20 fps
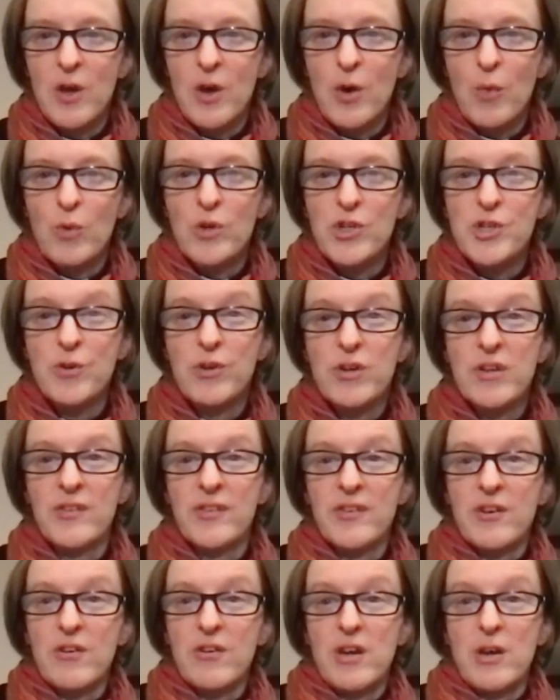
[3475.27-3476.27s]
would you
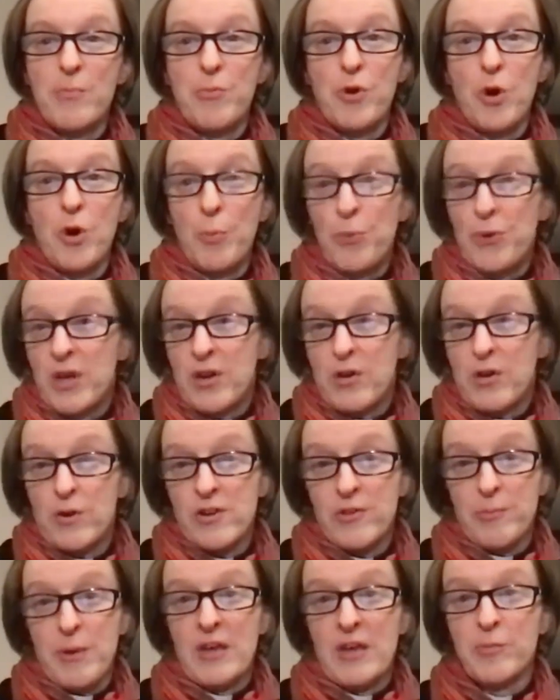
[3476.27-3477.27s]
consider it appropriate or
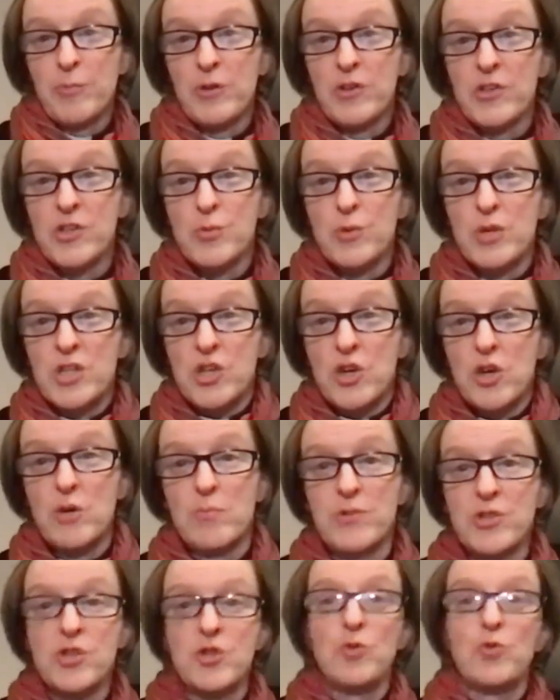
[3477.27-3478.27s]
responsible to return
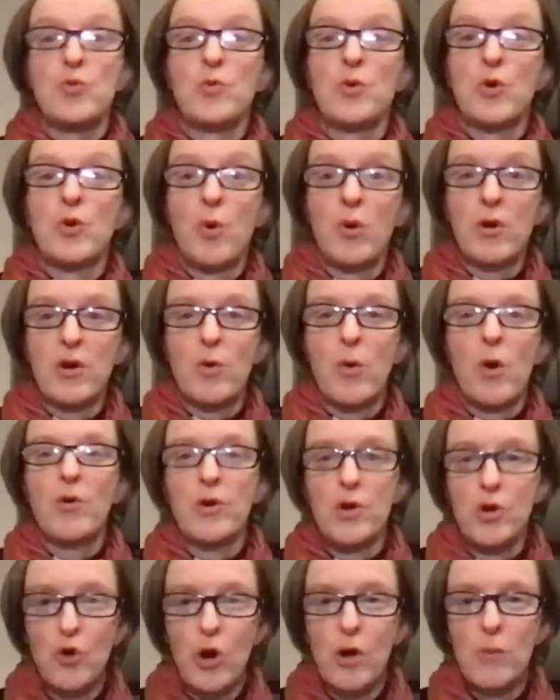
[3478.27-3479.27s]
to quote unquote
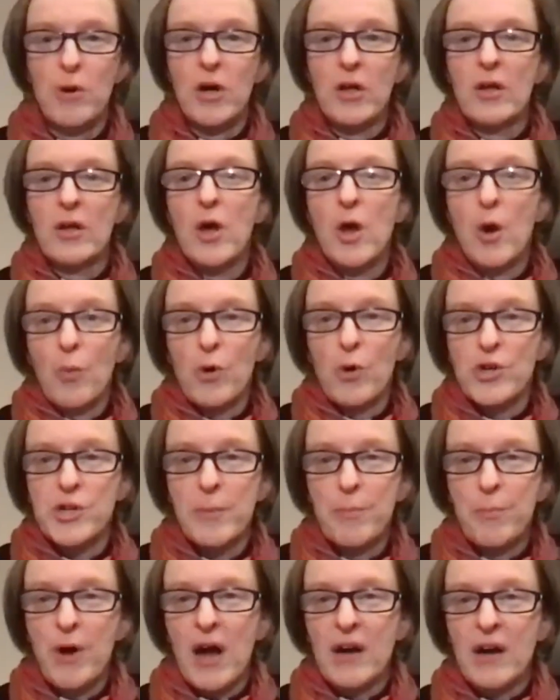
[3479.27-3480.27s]
normal worship
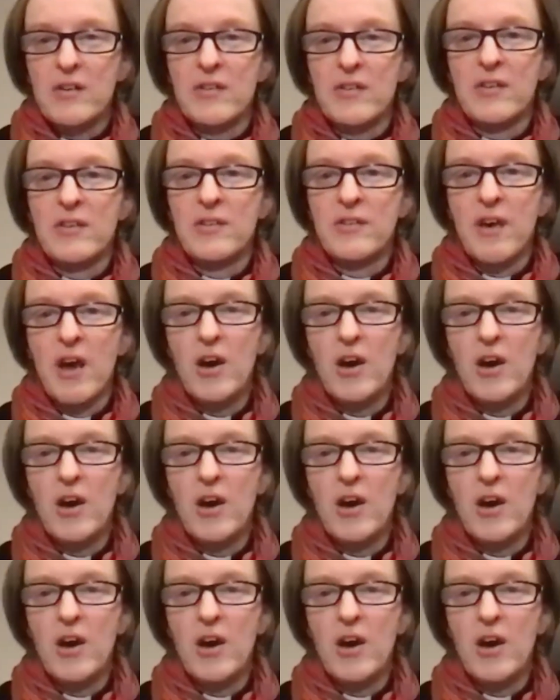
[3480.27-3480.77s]
practices? Are